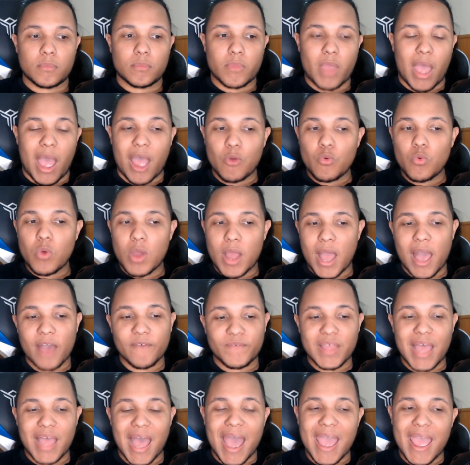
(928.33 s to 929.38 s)

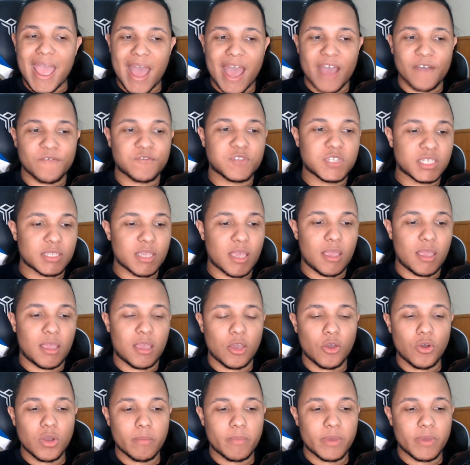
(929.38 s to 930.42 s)
I have to say
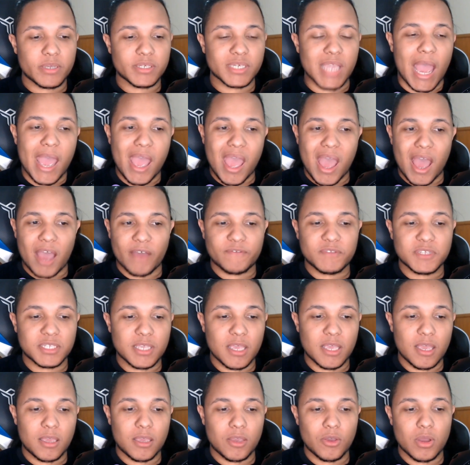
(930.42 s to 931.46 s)
Gilgamesh. I have to
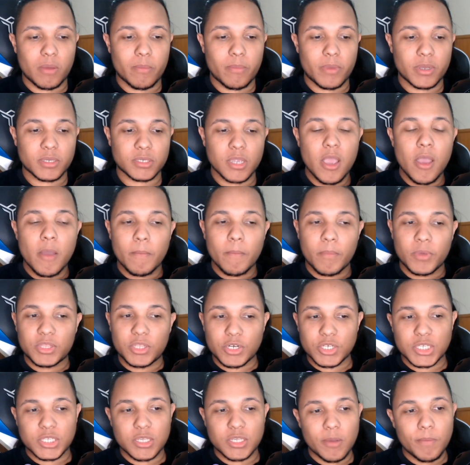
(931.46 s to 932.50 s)
say Gilgamesh. But
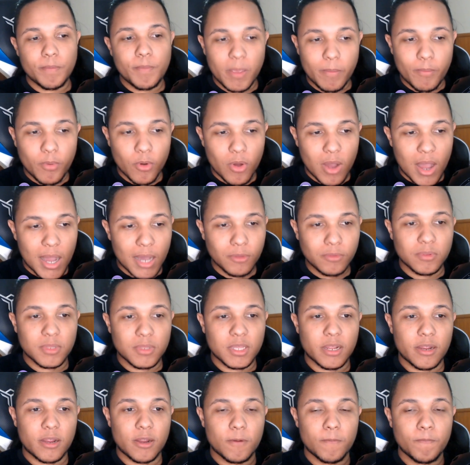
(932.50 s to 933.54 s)
there's some people out
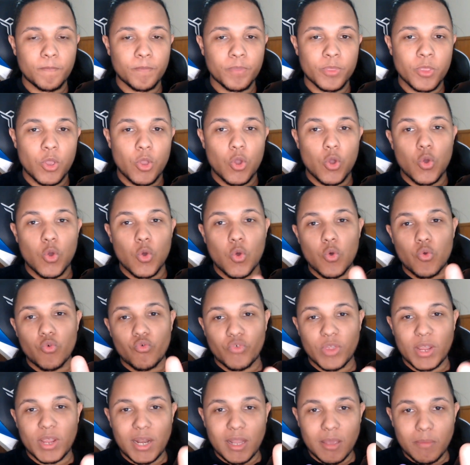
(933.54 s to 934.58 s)
there who
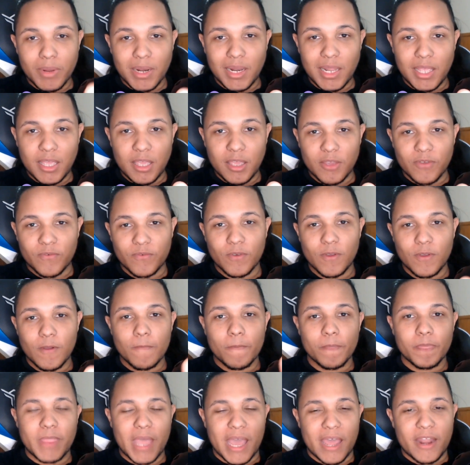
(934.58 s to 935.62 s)
really believe
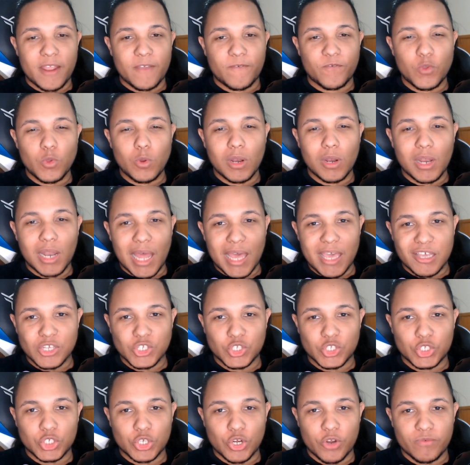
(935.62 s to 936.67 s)
that if you like a
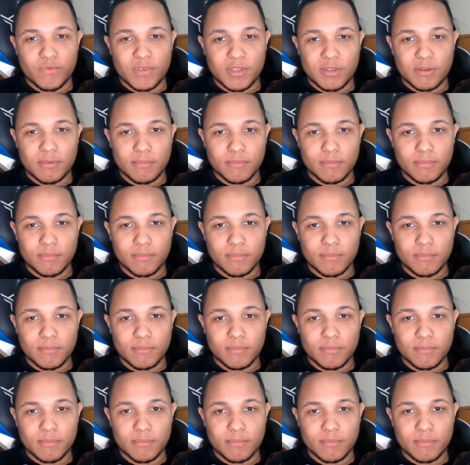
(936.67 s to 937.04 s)
servant,